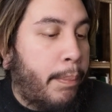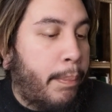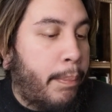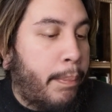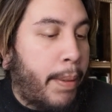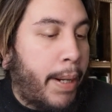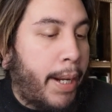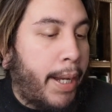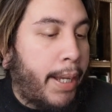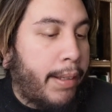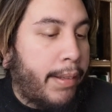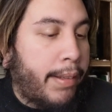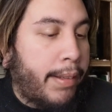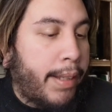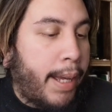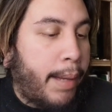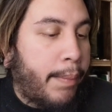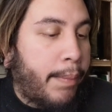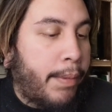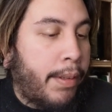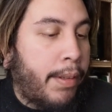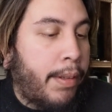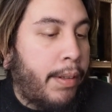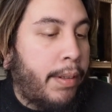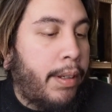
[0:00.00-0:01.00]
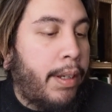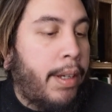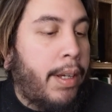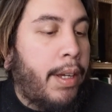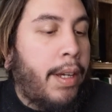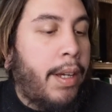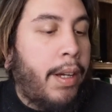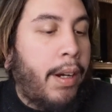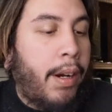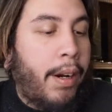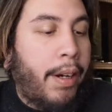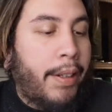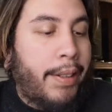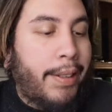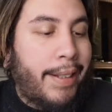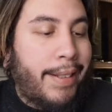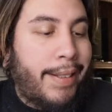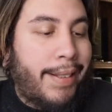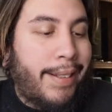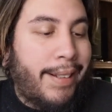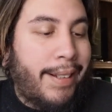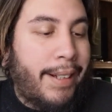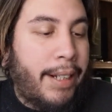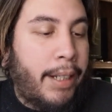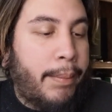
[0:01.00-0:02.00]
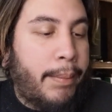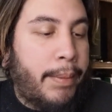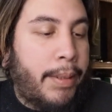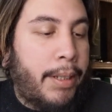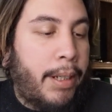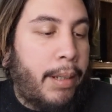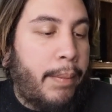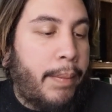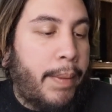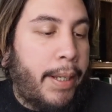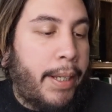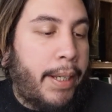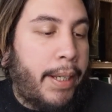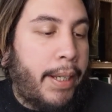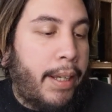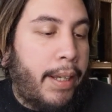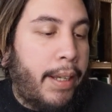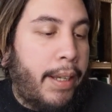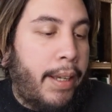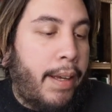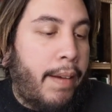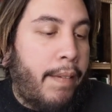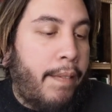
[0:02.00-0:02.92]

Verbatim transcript: by Samsung on its upcoming